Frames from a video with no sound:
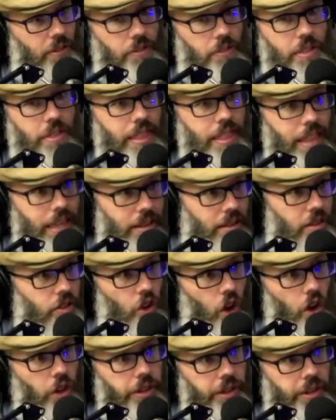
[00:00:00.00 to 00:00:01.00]
this is
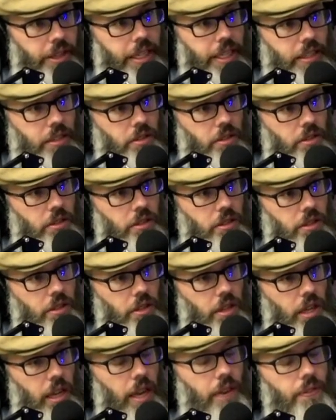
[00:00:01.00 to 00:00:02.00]
all there is?
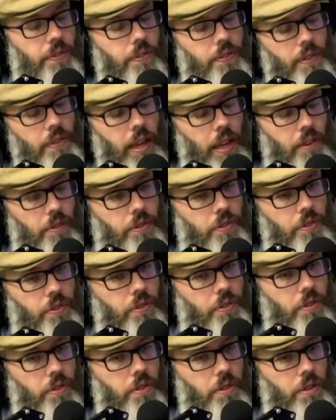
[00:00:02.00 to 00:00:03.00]
Mm-hmm. If
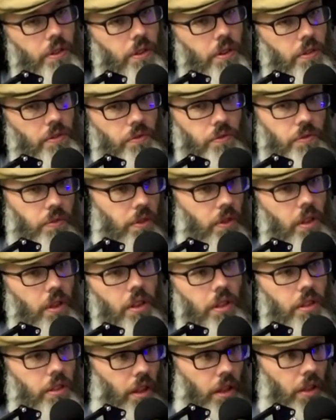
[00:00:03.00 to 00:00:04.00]
if
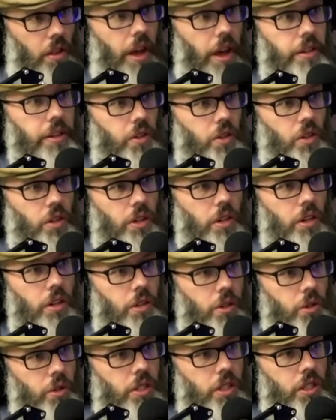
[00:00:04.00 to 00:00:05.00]
the logical
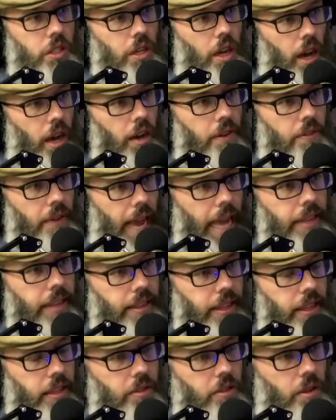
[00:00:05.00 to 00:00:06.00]
conclusion of
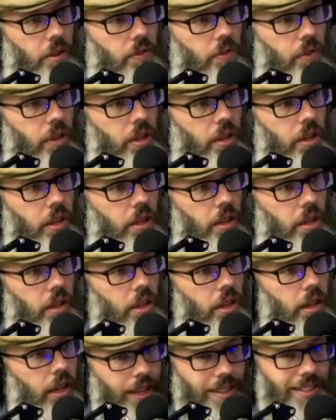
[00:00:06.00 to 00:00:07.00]
atheism
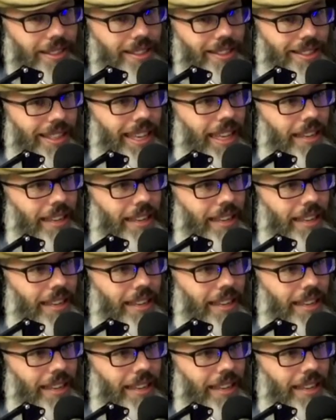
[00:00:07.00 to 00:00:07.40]
is just kill